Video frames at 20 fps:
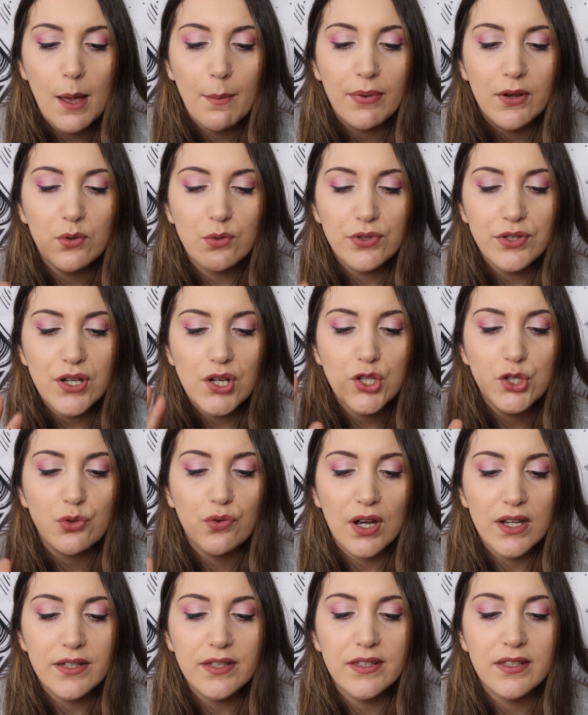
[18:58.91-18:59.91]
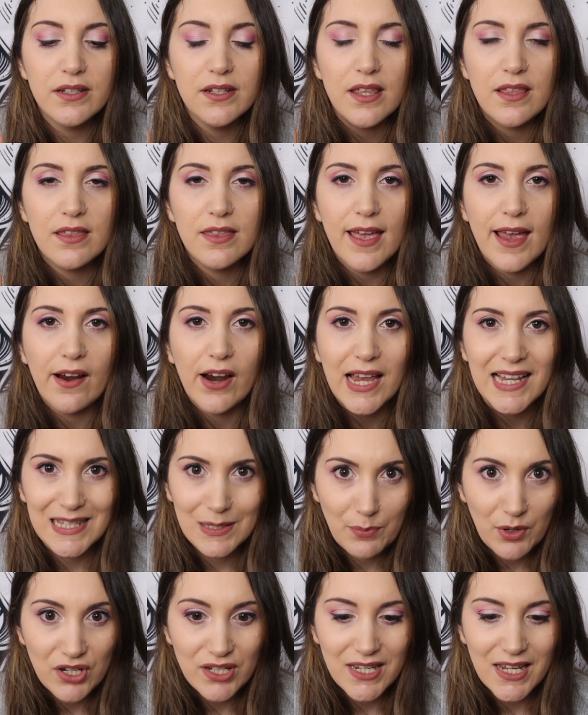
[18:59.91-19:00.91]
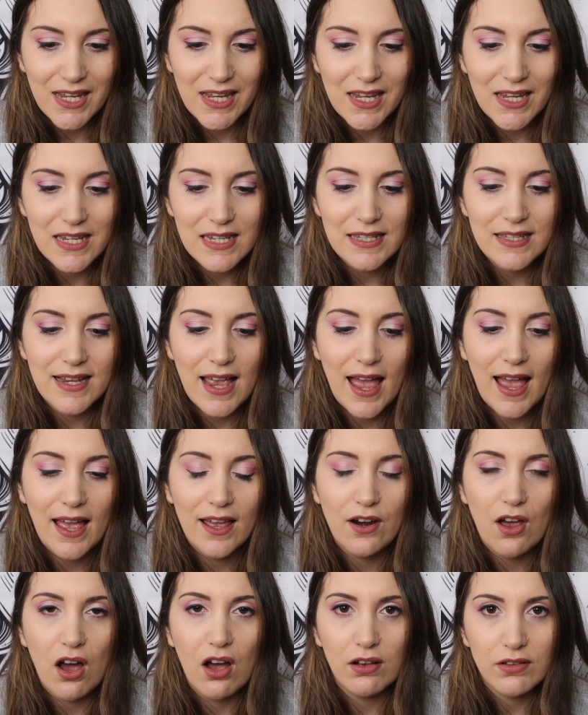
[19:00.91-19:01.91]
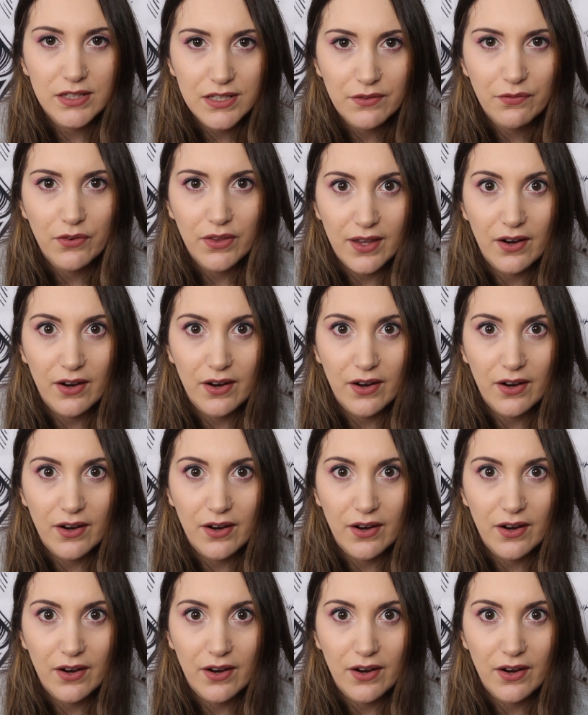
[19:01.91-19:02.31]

but also trust their expertise and ask for